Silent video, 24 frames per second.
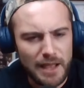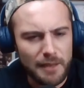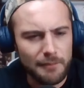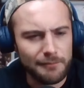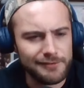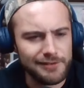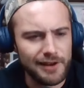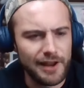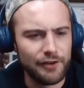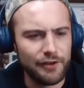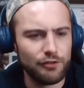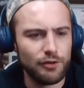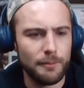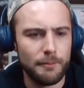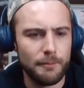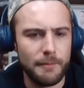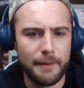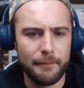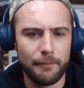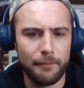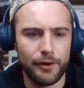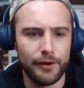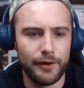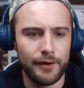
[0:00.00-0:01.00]
trying to
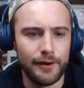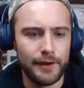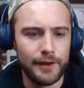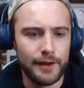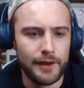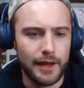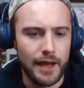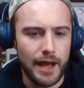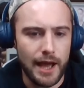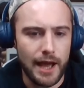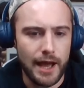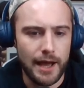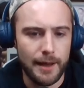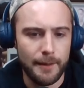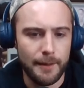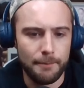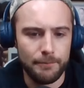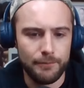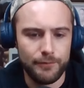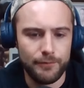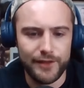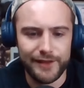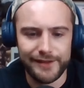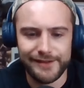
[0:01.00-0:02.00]
remember
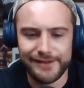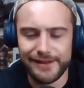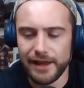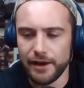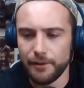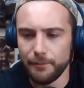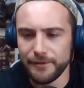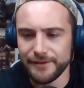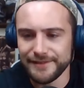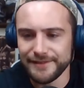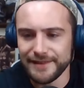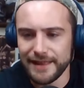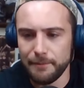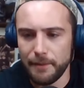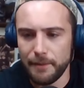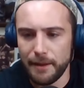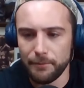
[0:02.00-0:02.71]
the gentleman's name.